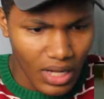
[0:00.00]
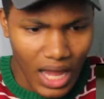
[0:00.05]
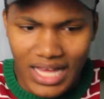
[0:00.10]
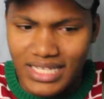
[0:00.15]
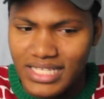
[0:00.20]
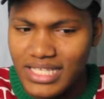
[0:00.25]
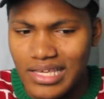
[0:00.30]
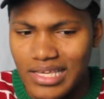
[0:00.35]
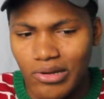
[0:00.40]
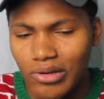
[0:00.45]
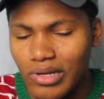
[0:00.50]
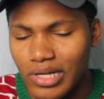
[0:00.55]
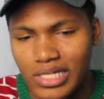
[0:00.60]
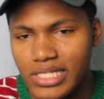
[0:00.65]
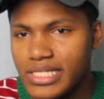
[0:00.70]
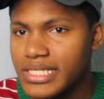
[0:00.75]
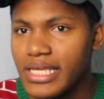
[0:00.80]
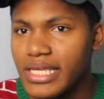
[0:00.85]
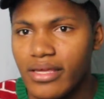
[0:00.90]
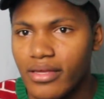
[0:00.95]
I still
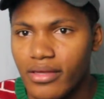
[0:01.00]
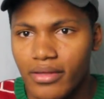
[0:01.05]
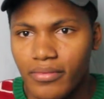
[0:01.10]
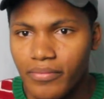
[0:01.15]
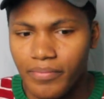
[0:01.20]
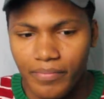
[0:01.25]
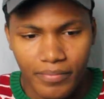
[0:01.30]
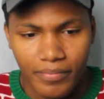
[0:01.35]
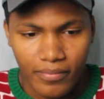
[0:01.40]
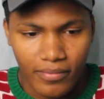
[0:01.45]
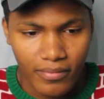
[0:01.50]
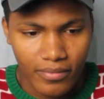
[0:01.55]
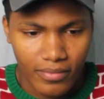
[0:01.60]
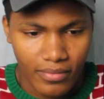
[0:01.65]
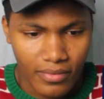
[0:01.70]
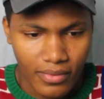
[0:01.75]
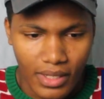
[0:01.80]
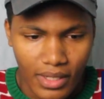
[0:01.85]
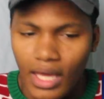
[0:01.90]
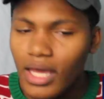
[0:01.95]
couldn't see it.
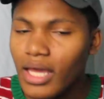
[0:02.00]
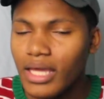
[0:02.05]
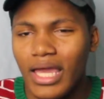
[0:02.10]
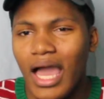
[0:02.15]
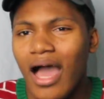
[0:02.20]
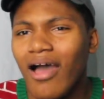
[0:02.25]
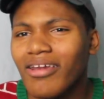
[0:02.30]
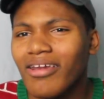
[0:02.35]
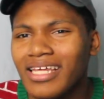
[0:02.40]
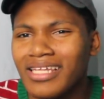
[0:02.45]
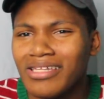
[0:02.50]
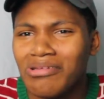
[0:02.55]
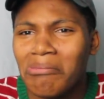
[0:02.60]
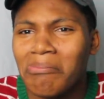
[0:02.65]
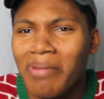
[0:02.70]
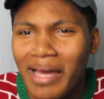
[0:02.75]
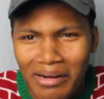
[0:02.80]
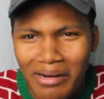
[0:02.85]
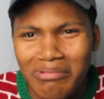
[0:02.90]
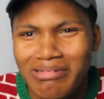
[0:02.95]
Y'all need to
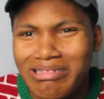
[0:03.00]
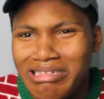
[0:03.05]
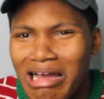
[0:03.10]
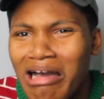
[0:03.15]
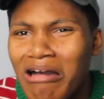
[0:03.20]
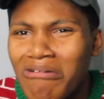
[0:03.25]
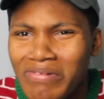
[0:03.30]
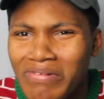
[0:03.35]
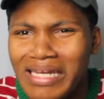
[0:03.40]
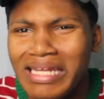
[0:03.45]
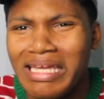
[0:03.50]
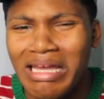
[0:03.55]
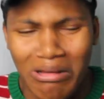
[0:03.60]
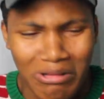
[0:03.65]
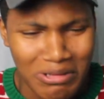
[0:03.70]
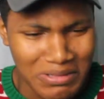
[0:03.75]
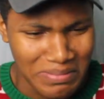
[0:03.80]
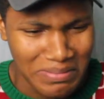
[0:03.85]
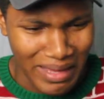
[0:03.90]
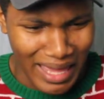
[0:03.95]
do better with y'all
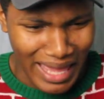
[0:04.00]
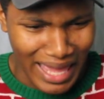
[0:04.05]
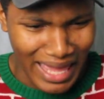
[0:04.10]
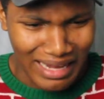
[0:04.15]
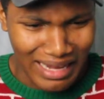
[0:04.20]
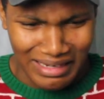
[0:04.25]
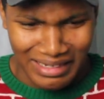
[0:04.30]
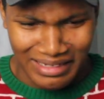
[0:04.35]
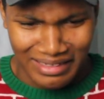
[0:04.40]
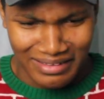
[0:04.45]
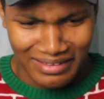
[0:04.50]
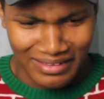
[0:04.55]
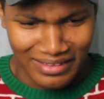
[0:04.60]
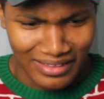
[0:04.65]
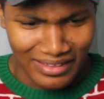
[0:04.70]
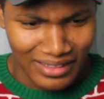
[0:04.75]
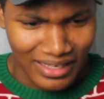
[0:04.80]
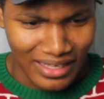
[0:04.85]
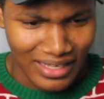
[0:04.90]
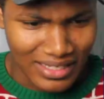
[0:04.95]
videos, man.
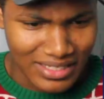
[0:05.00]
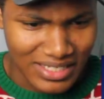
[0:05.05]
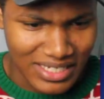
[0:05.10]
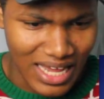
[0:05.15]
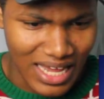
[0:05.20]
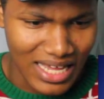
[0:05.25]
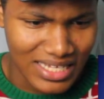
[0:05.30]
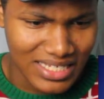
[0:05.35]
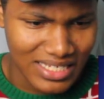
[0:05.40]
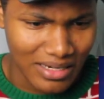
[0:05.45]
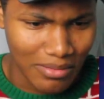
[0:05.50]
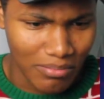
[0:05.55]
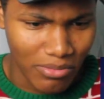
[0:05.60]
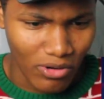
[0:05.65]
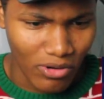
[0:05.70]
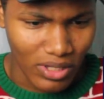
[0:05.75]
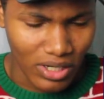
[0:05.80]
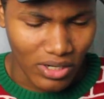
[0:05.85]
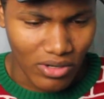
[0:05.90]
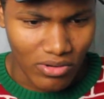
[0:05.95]
John Cena
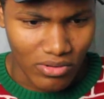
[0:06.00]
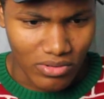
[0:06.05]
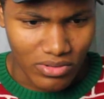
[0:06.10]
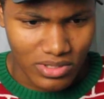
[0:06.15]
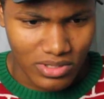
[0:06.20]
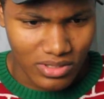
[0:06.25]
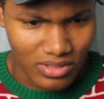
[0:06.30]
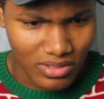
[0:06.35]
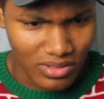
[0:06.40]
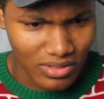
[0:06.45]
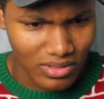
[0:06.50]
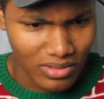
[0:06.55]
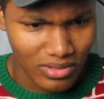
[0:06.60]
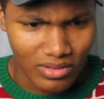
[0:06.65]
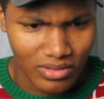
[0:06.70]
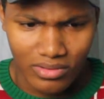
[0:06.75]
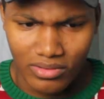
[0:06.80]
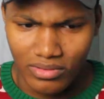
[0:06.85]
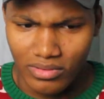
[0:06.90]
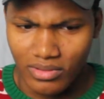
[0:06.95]
broke his nose.
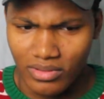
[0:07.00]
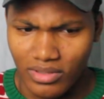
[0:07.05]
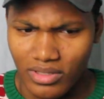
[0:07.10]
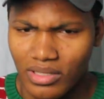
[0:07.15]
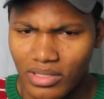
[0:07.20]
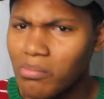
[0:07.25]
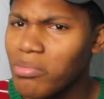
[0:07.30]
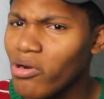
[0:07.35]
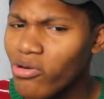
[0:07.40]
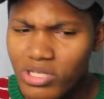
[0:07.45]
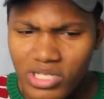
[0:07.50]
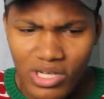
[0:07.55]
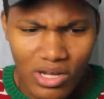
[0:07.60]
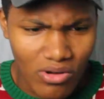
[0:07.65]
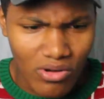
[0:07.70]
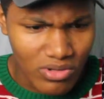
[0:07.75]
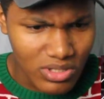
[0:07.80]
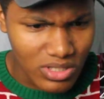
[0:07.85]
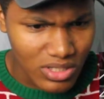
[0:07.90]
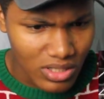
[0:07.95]
He broke his
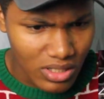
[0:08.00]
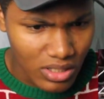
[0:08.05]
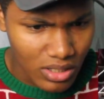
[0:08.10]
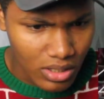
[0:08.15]
nose?